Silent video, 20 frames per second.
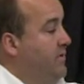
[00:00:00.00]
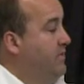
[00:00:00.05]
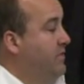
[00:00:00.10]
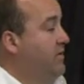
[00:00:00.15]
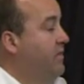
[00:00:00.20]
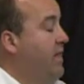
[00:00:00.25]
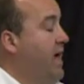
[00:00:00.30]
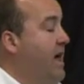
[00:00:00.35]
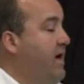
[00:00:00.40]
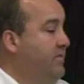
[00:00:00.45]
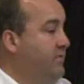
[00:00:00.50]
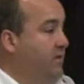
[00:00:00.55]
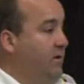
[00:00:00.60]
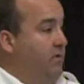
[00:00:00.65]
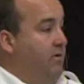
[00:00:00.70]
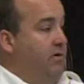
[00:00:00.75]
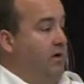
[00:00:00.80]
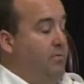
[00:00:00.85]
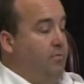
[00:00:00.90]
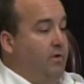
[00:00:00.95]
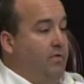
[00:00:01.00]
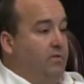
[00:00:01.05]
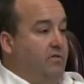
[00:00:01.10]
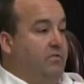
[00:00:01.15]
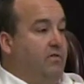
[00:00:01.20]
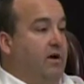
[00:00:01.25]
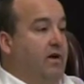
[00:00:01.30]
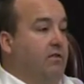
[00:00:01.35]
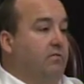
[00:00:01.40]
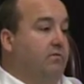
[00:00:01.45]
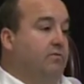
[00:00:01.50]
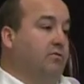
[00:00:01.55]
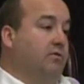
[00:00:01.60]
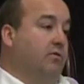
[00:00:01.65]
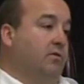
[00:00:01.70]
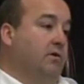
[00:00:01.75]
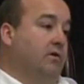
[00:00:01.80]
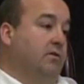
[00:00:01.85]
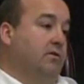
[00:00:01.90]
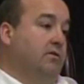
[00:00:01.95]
glass area up on the second floor.